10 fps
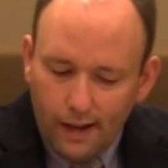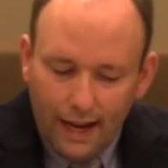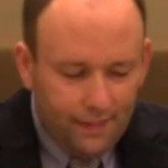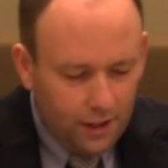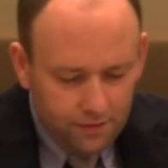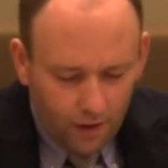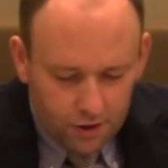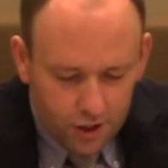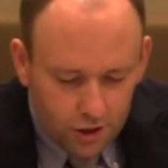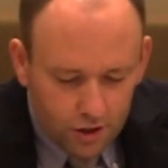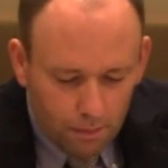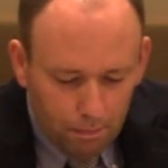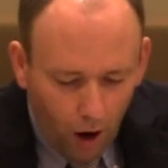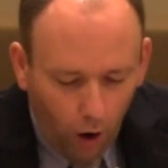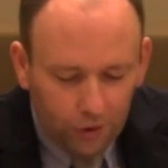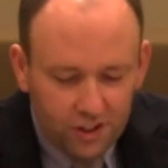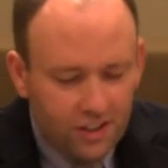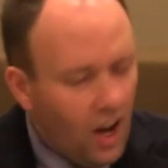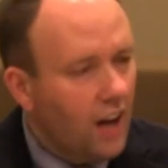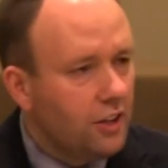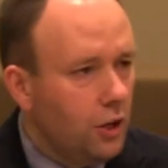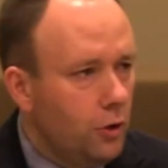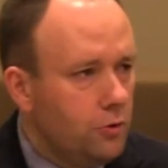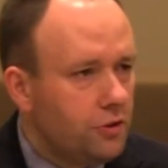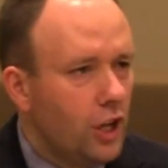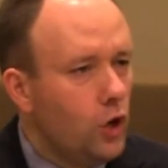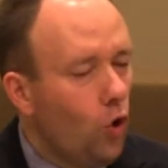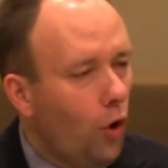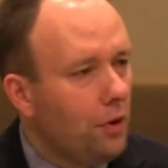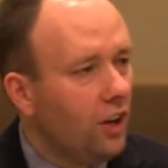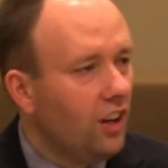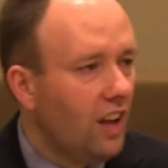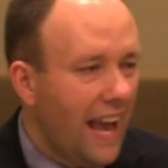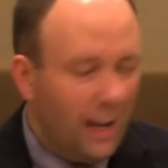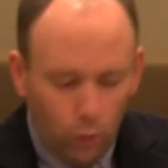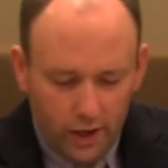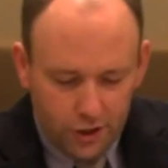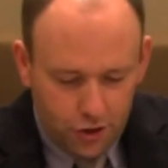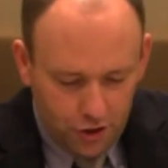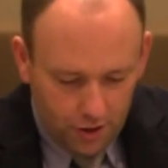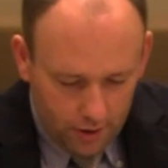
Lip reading: in these verses, Paul does not use the normal language